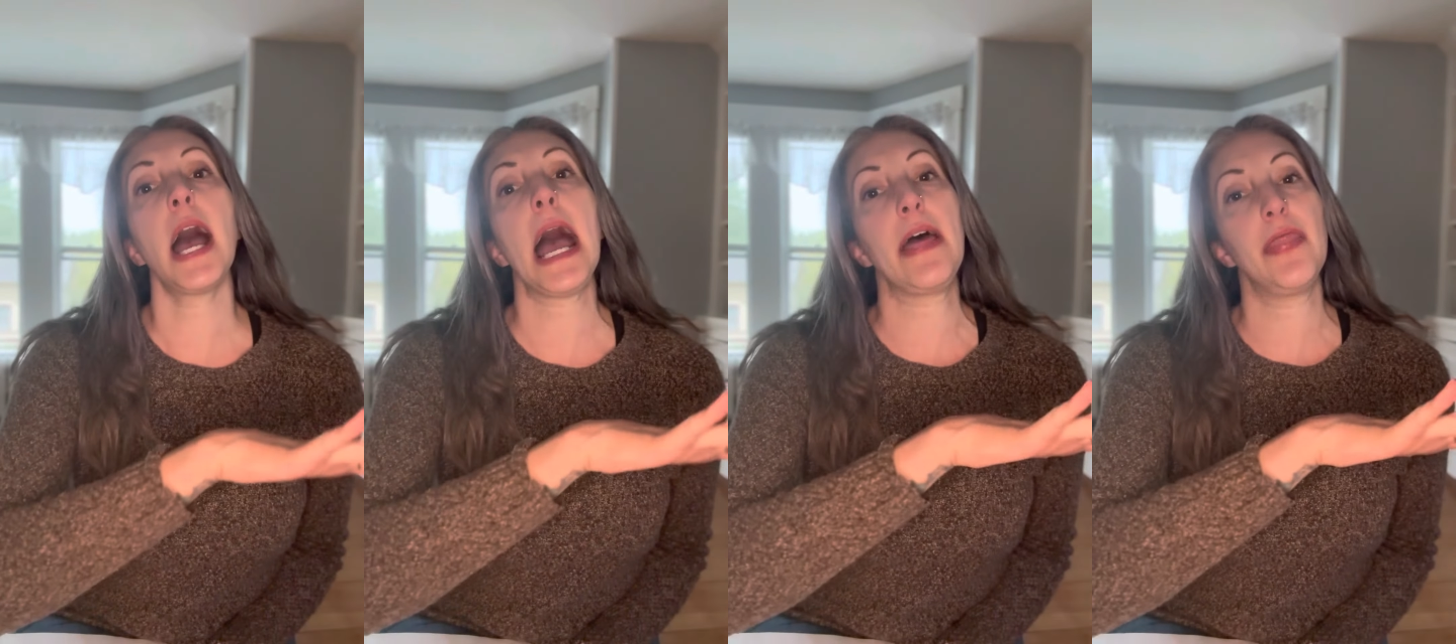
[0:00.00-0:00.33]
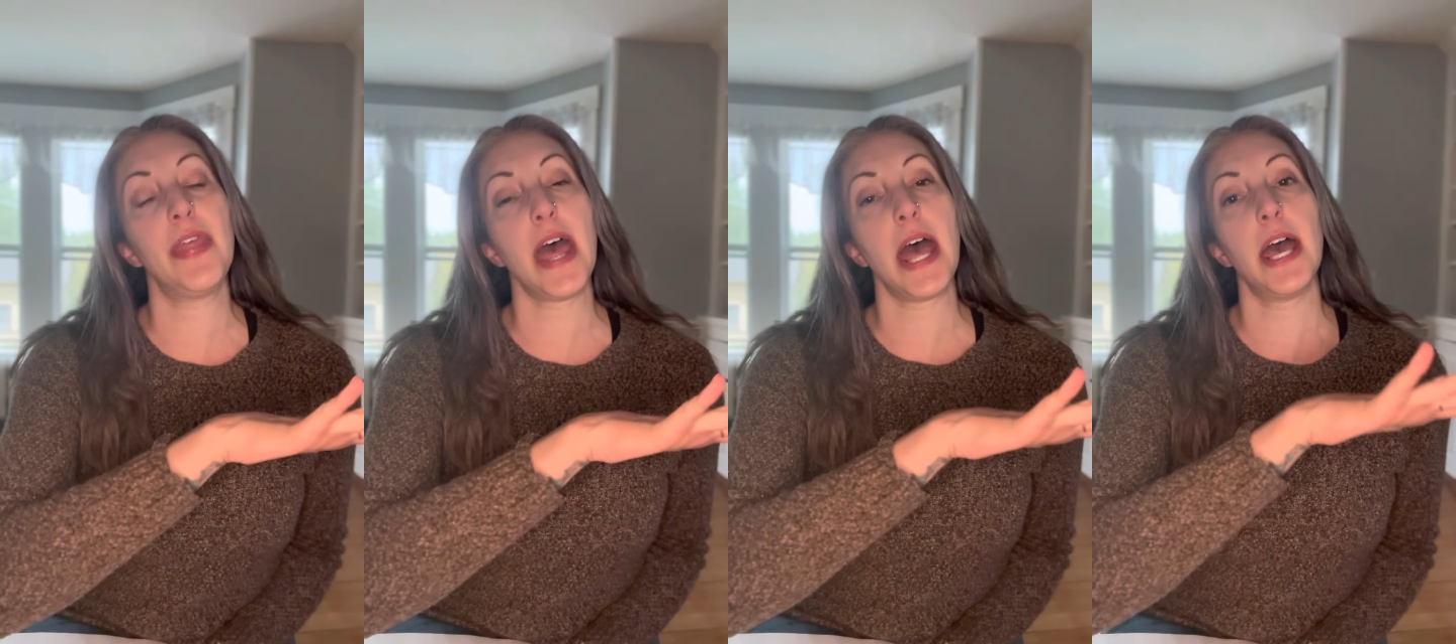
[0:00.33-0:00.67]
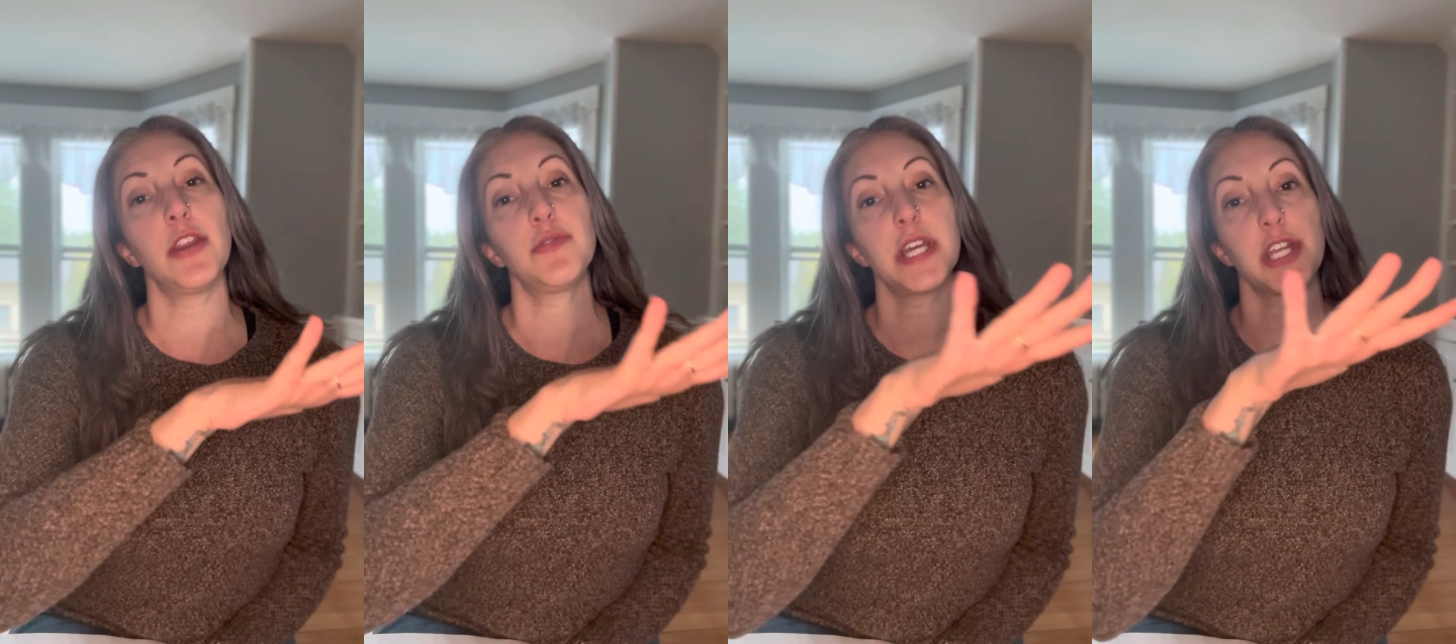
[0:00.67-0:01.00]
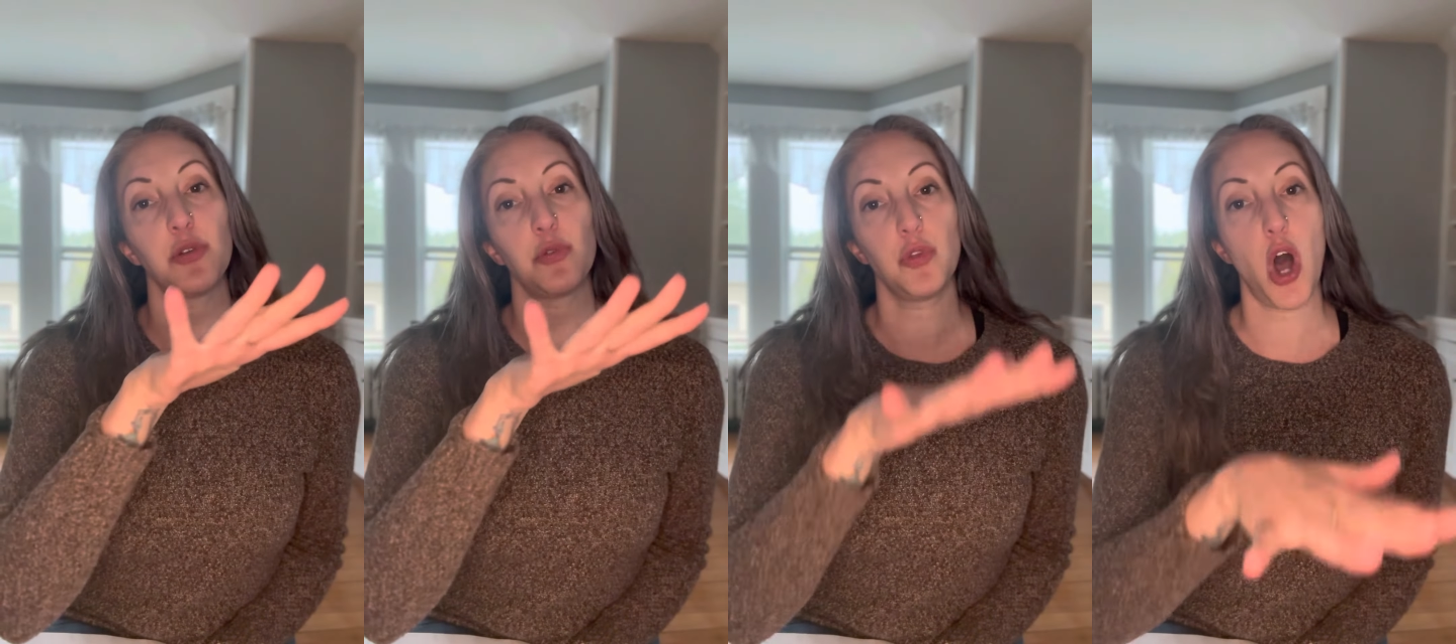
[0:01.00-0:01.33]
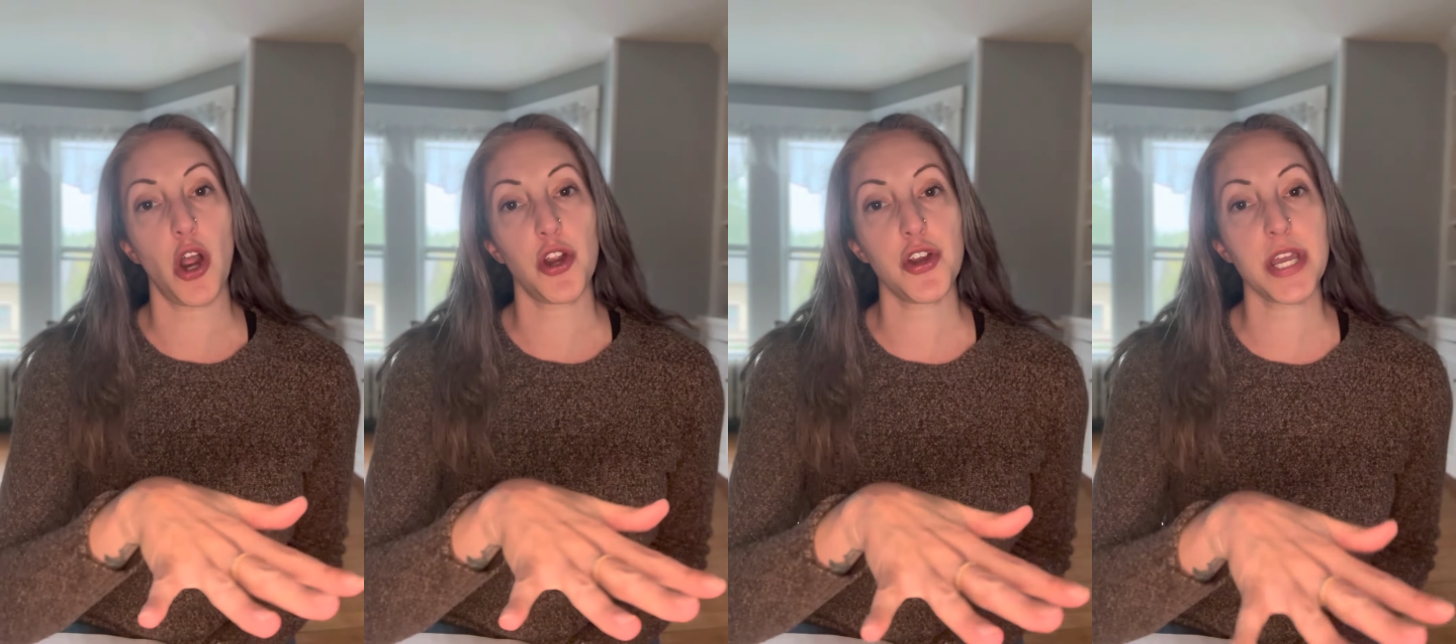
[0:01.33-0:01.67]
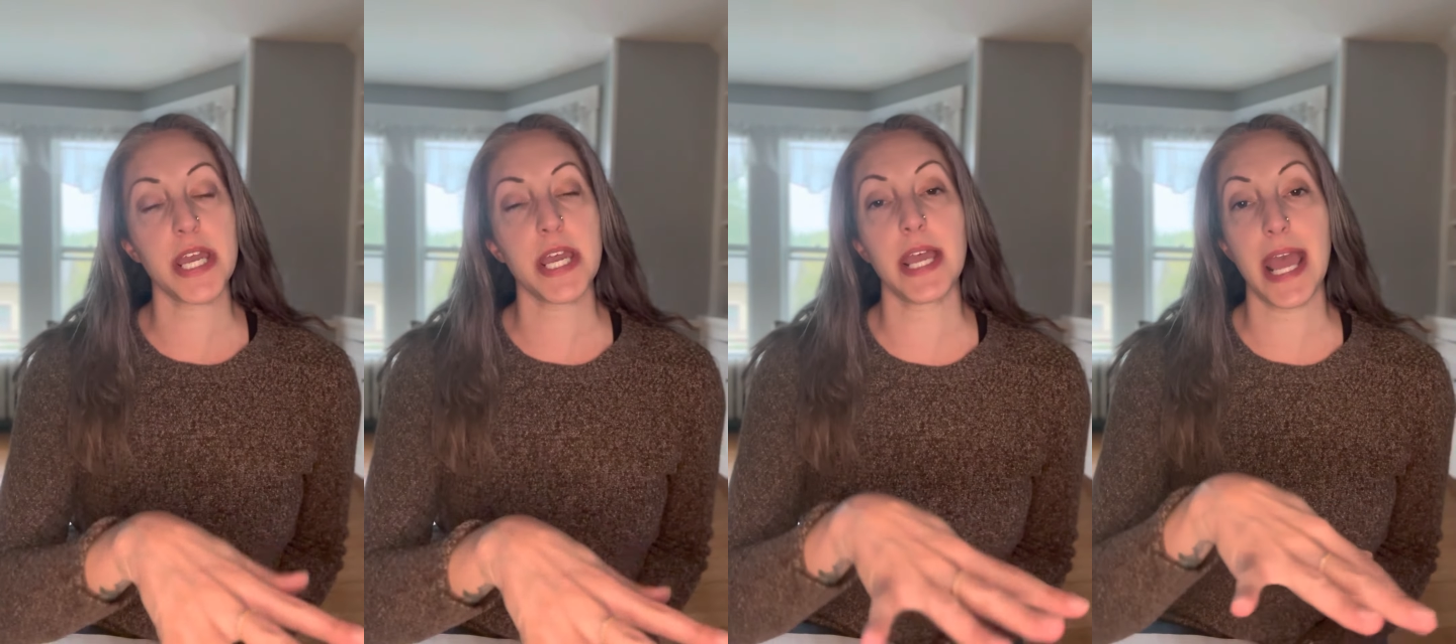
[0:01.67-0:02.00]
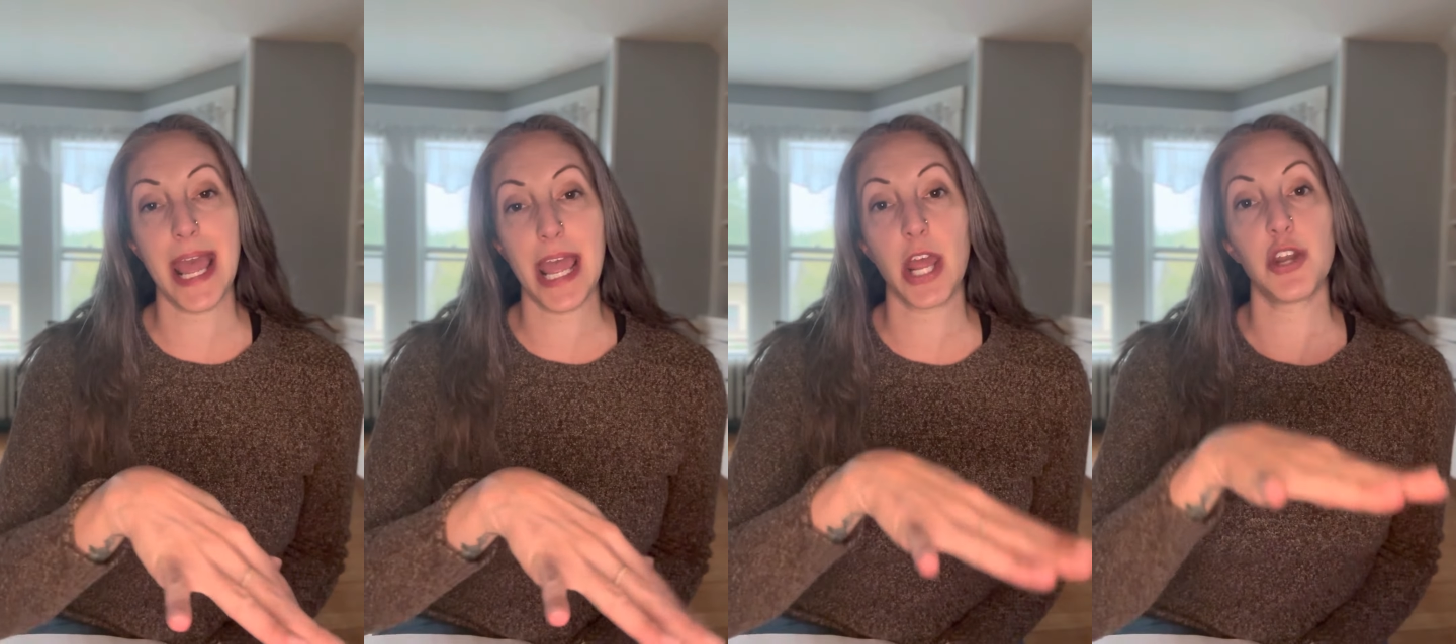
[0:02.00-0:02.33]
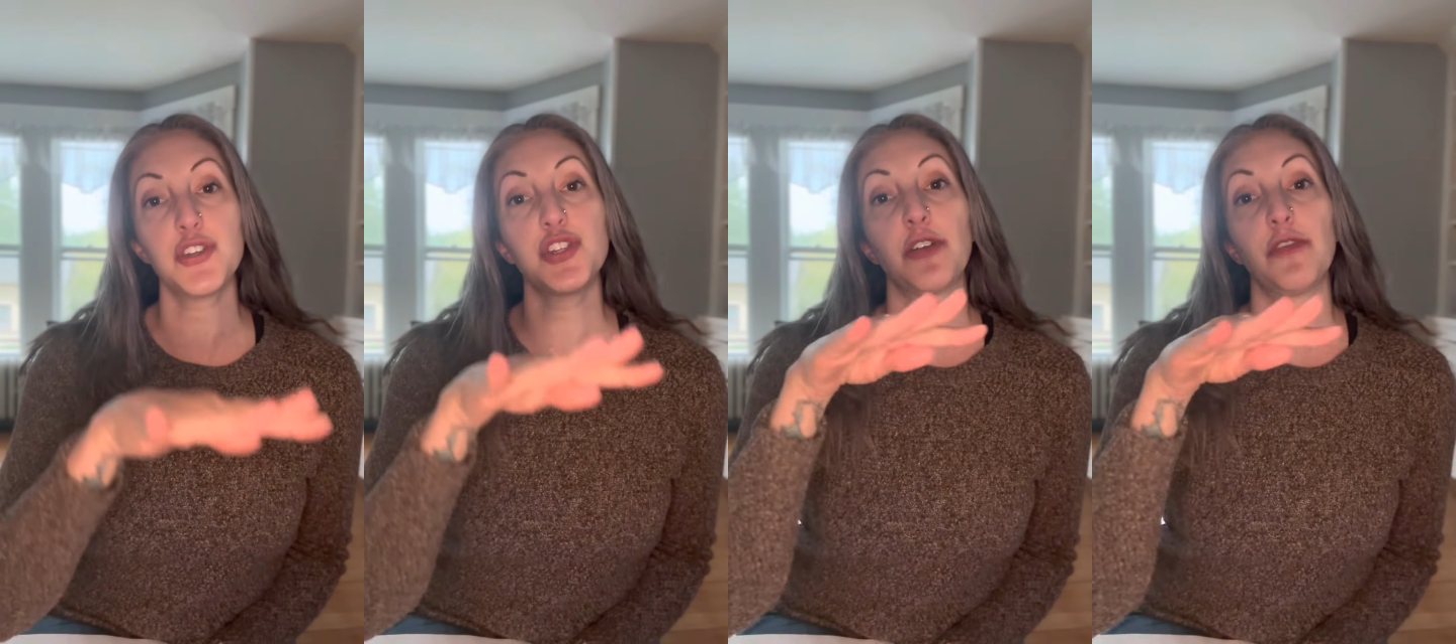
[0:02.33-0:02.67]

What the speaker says: and then you take your locker key and your